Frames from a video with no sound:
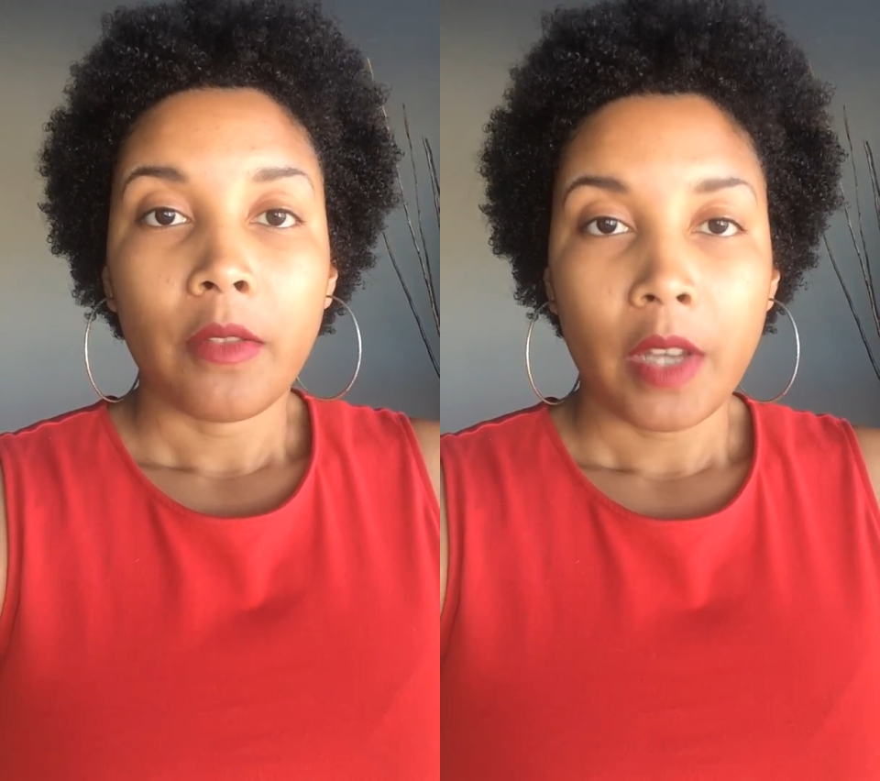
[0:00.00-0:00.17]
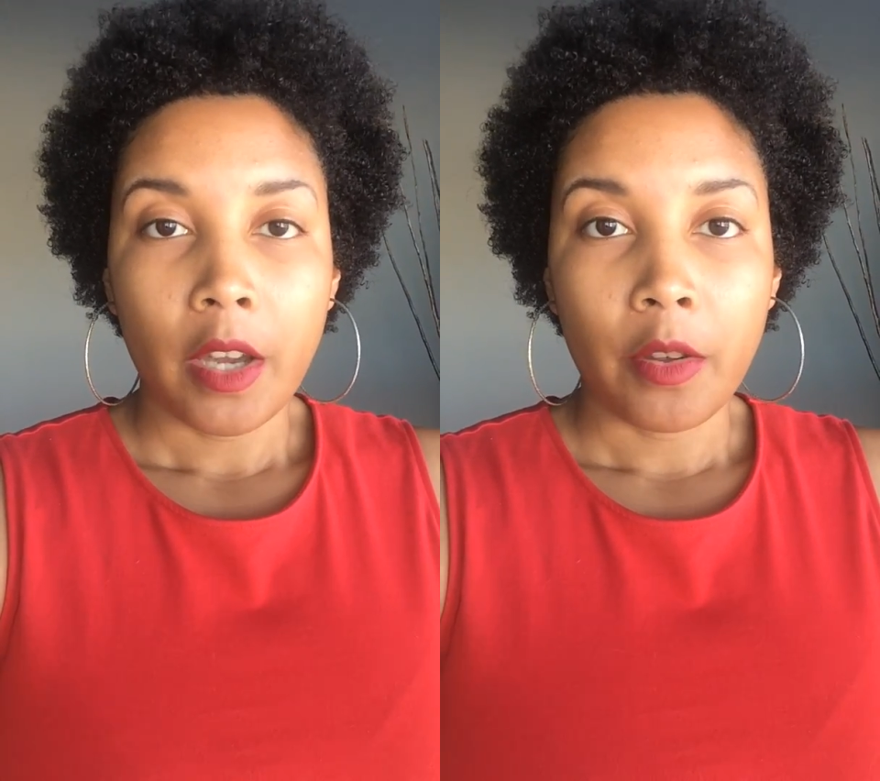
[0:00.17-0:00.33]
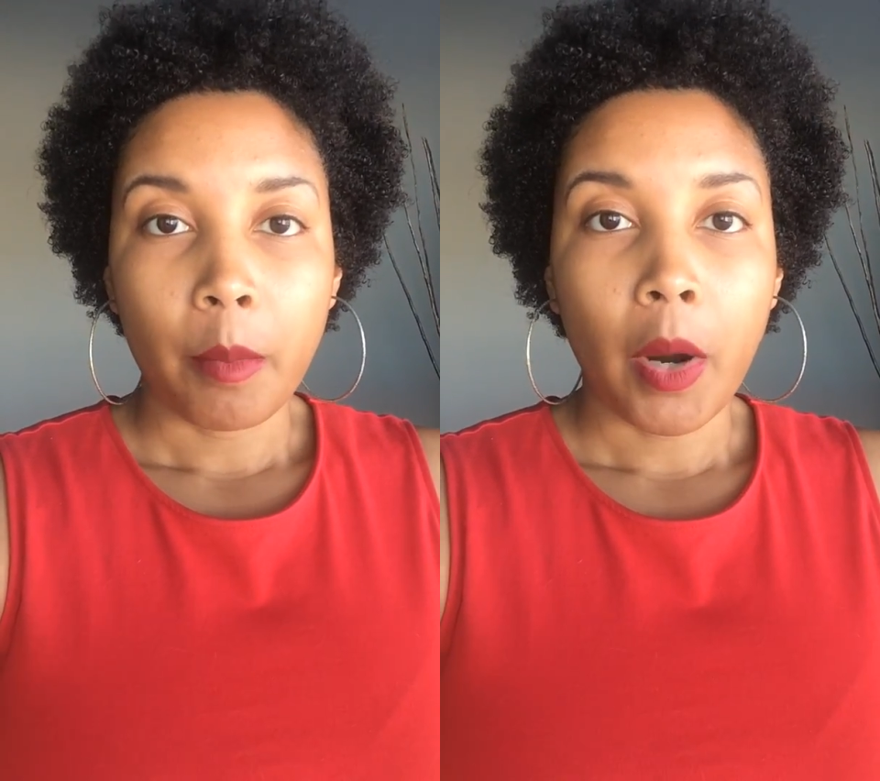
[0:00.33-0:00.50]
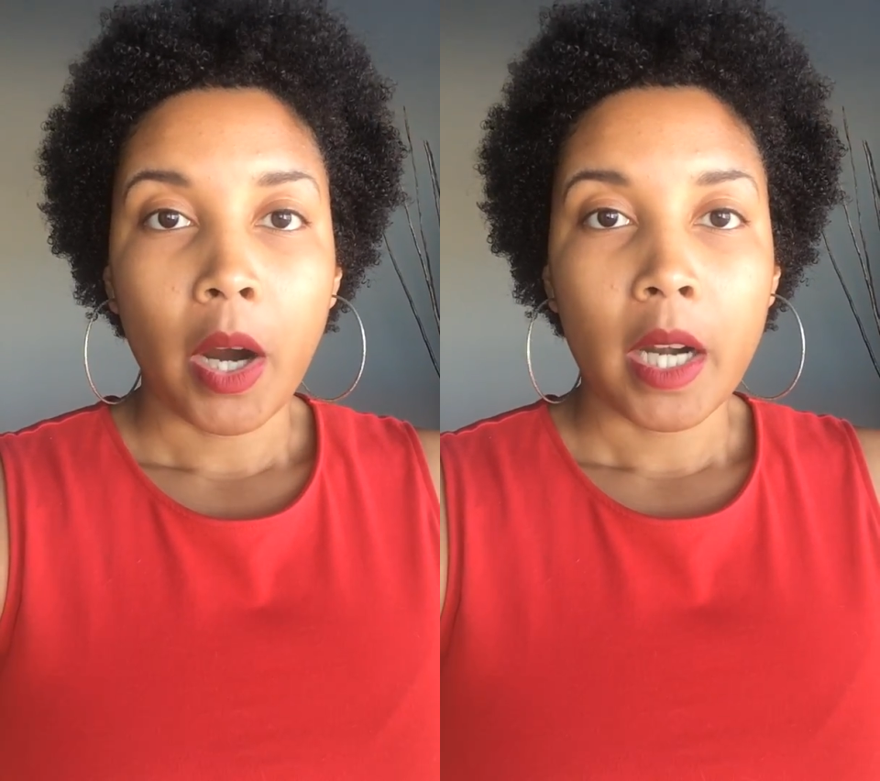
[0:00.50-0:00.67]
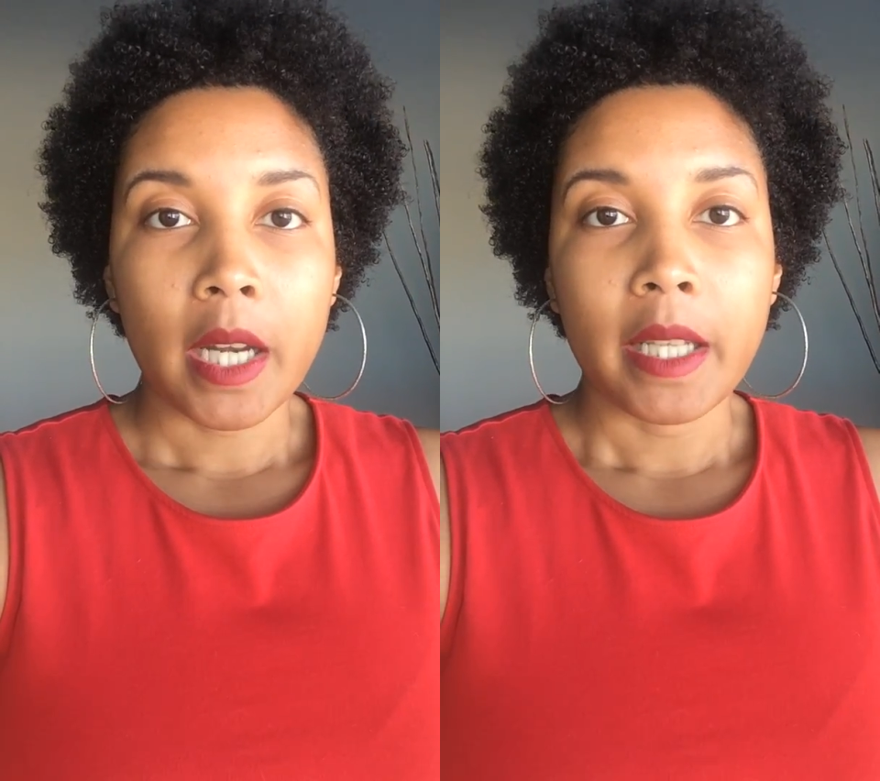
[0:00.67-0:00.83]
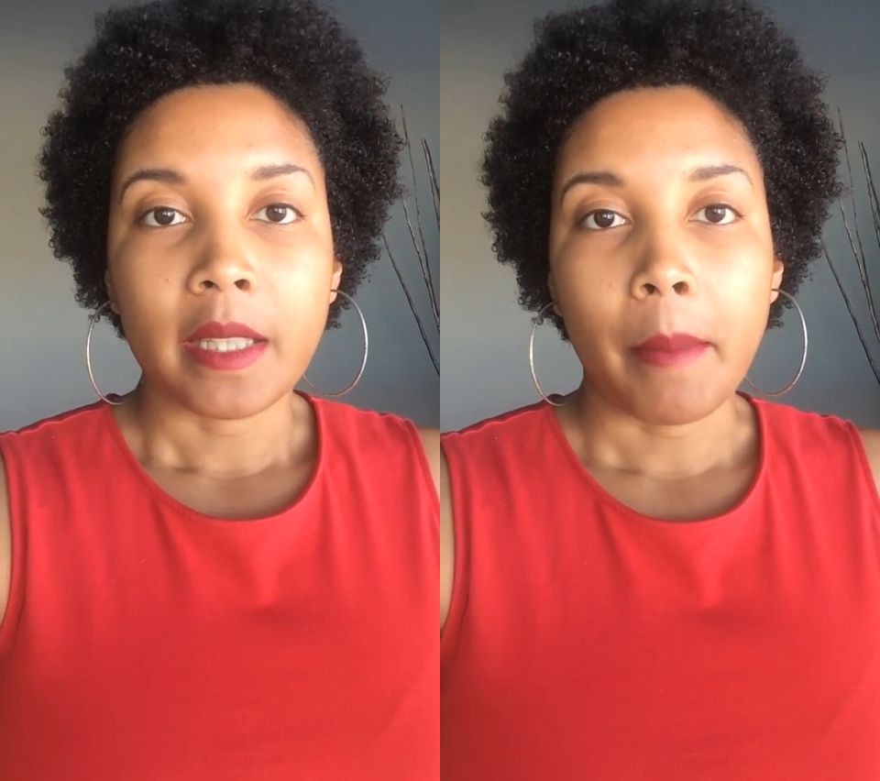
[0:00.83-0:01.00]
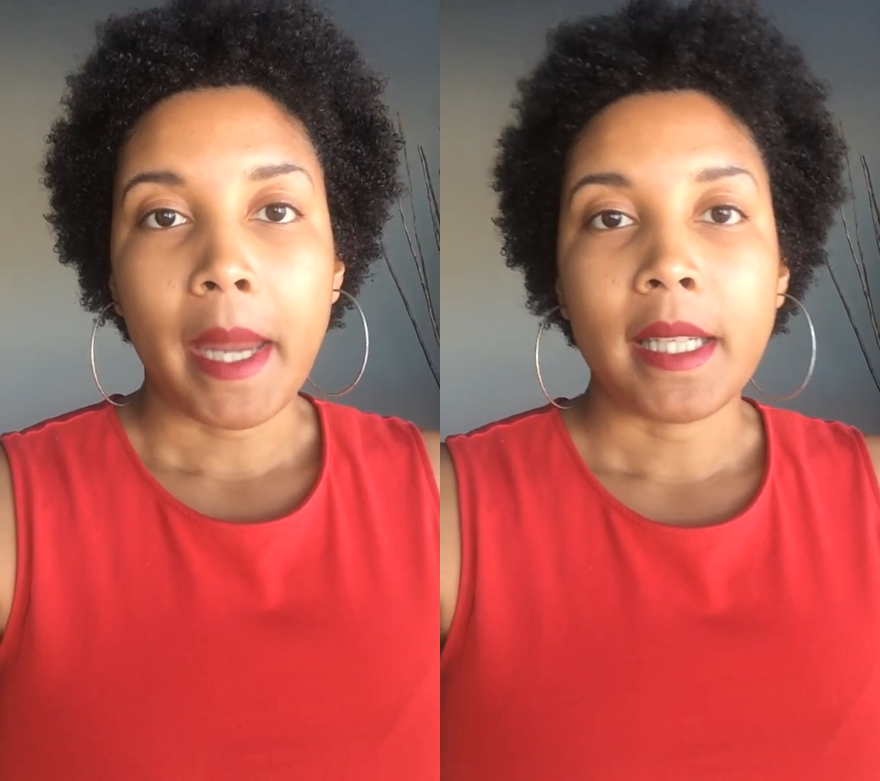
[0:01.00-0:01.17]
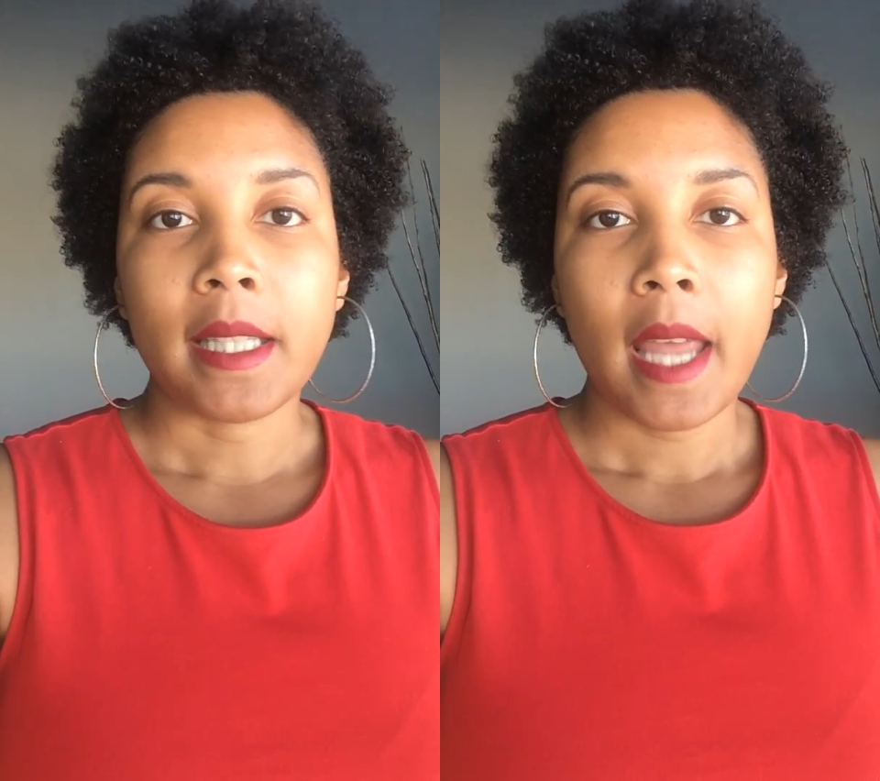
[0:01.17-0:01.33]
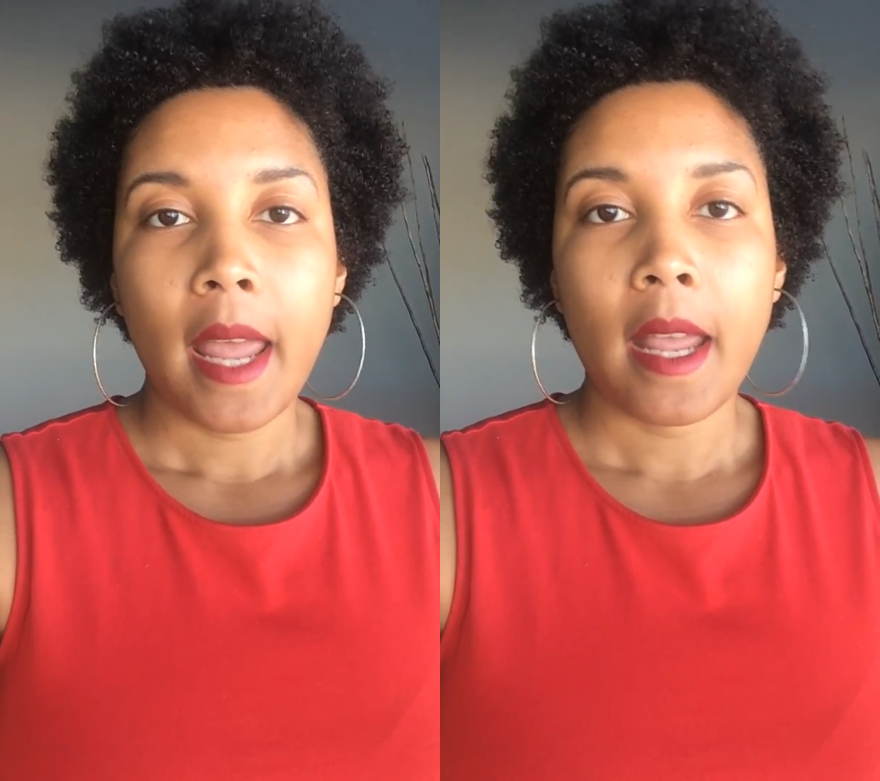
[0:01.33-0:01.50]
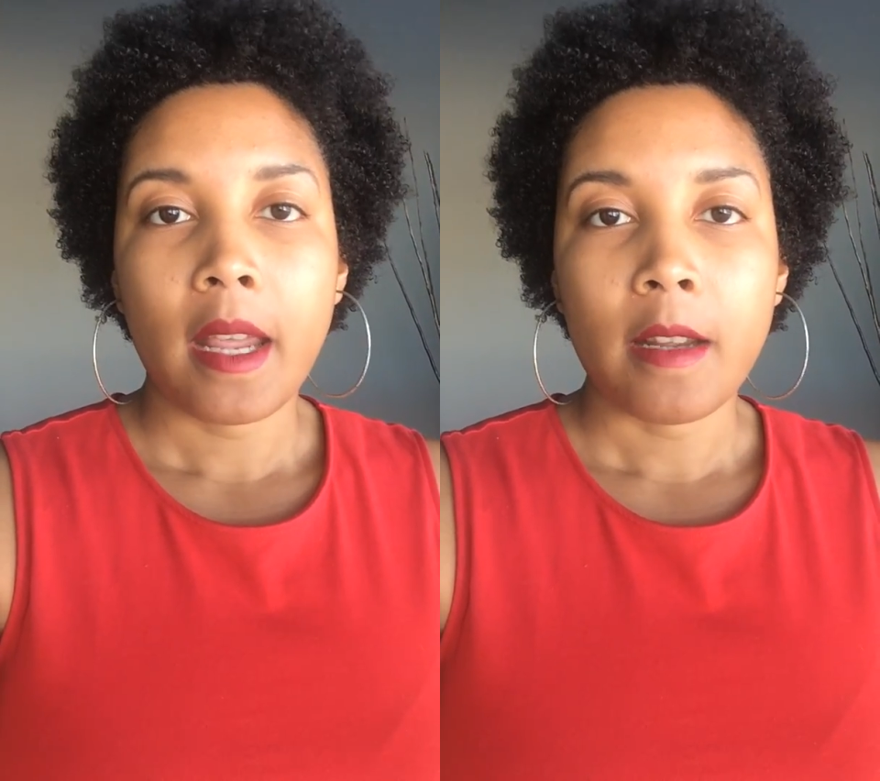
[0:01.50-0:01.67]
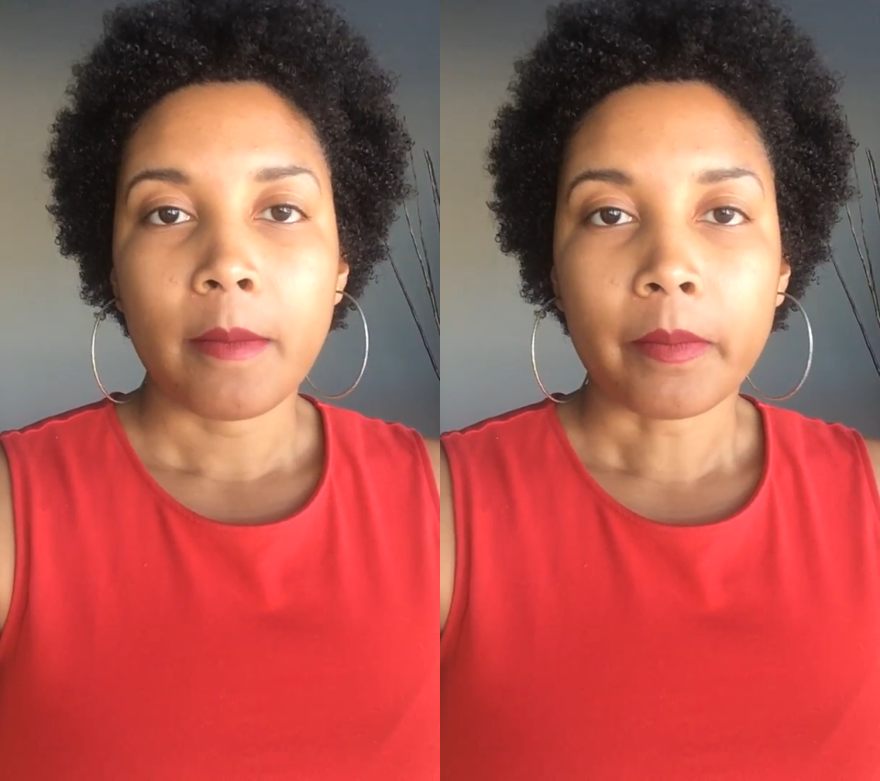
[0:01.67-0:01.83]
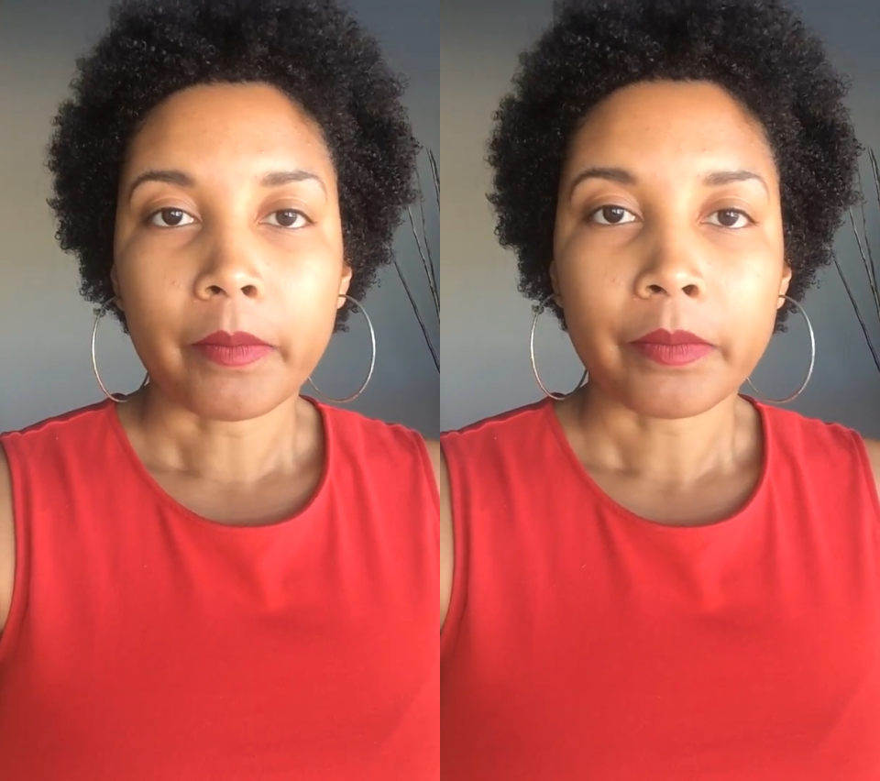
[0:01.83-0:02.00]
of the other party is
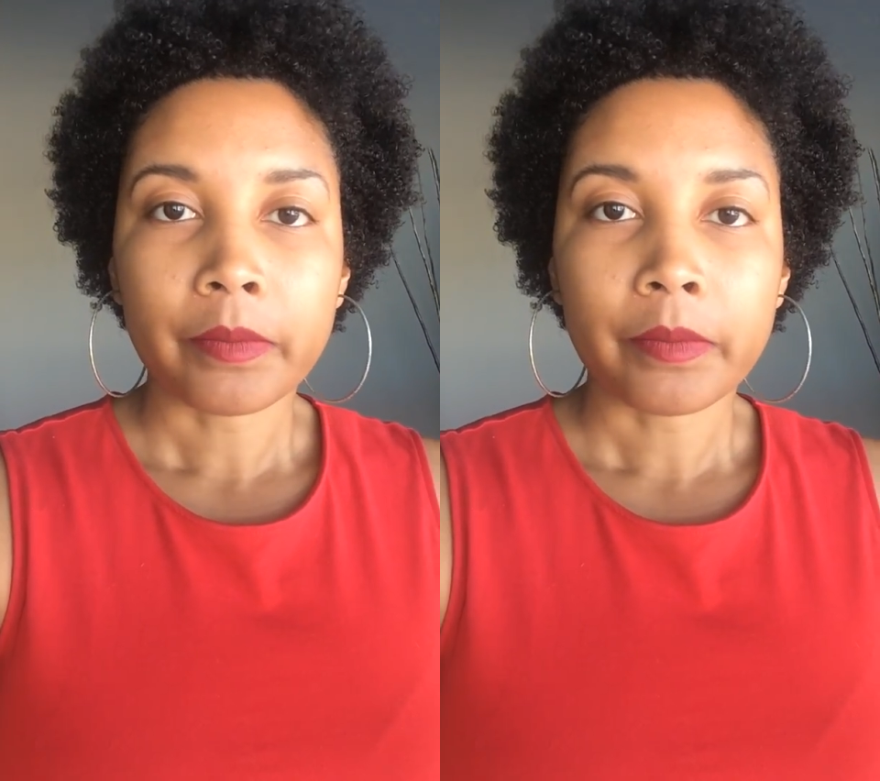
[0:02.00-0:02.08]
maintained.